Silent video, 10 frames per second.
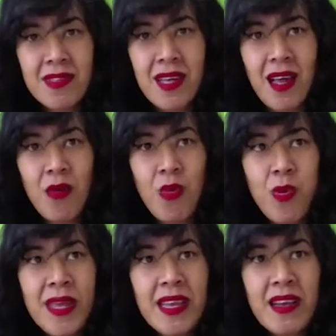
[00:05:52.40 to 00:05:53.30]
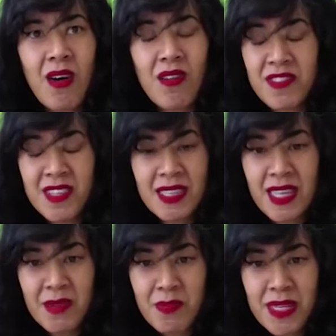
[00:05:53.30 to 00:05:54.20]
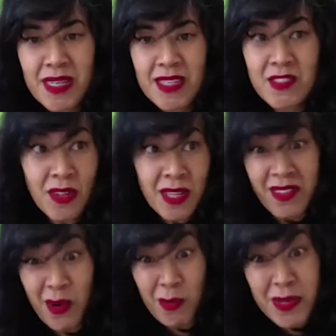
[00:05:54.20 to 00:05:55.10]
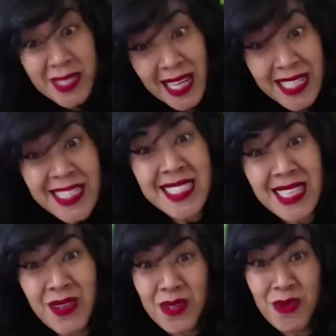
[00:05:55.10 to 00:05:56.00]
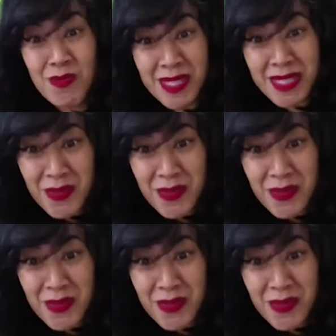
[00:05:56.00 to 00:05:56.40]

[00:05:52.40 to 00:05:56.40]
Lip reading: a week after it had been, it's not even complete. It's actually still not complete.